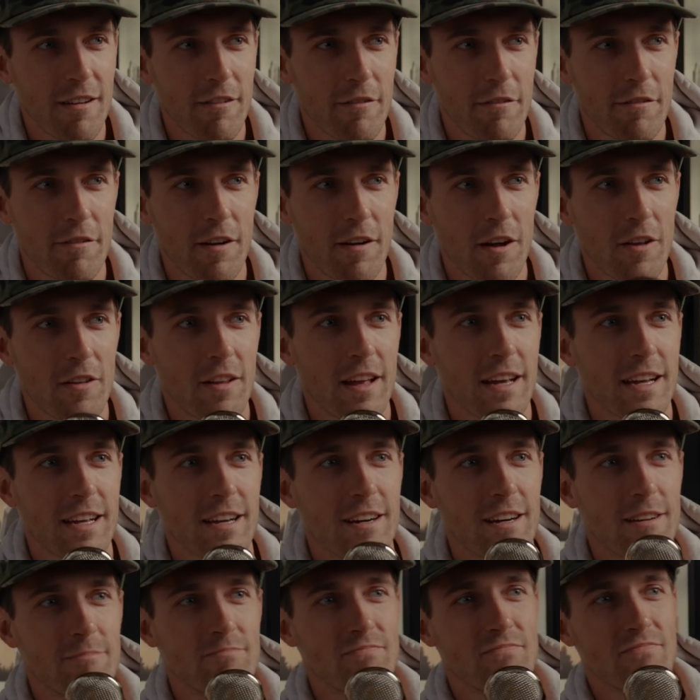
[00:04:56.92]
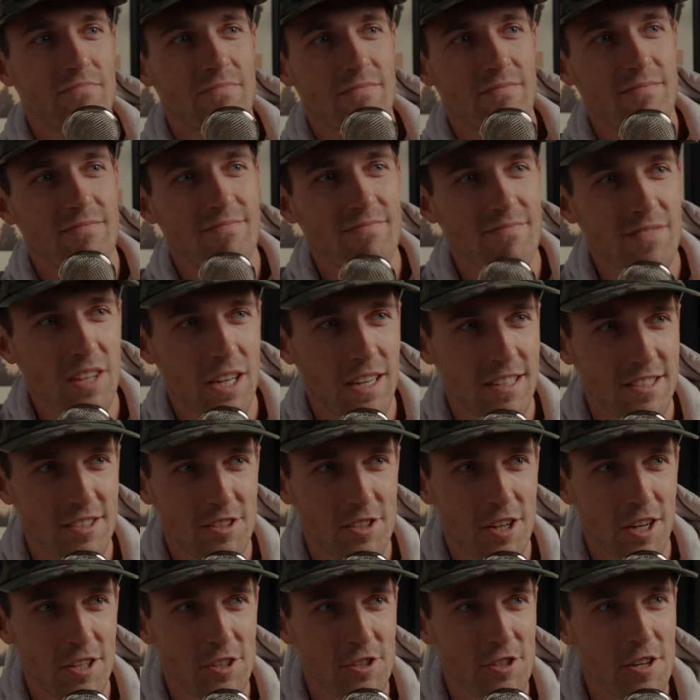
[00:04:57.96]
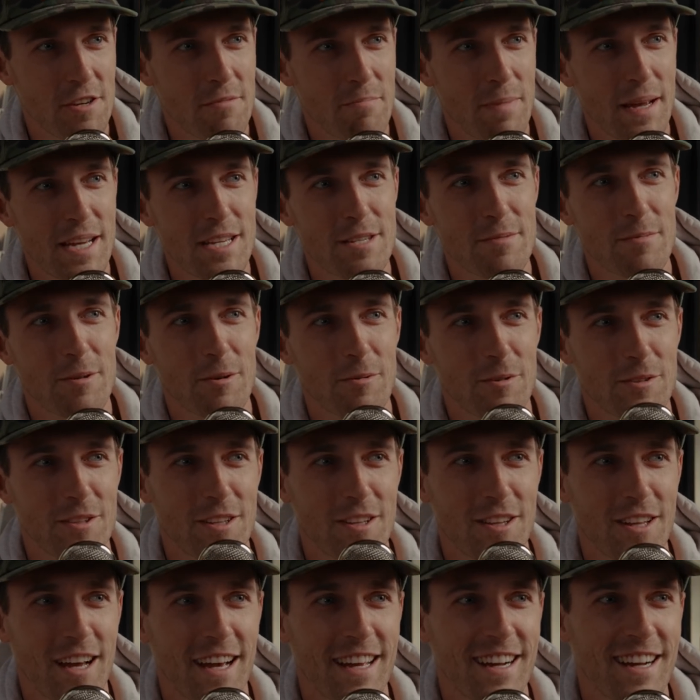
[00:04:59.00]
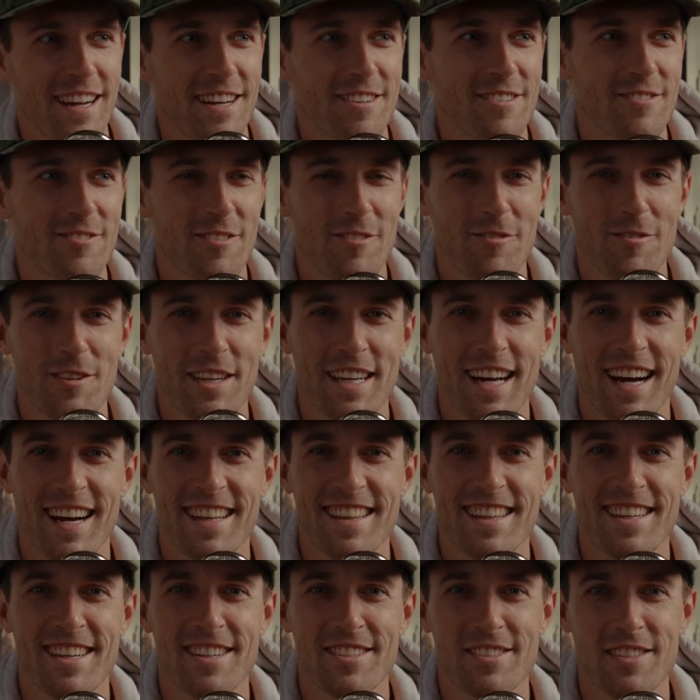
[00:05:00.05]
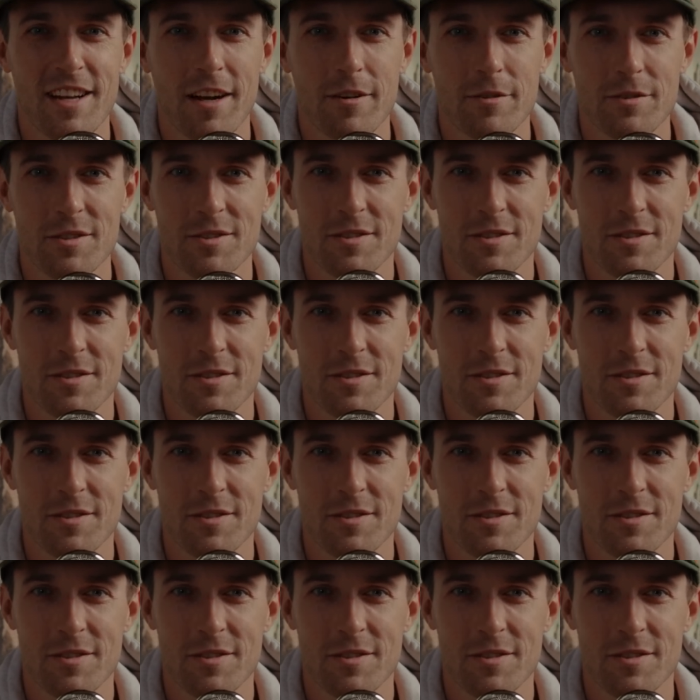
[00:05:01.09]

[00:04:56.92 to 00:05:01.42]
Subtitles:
felt like a a dungeon basement with the light on. When we got there, Cyrus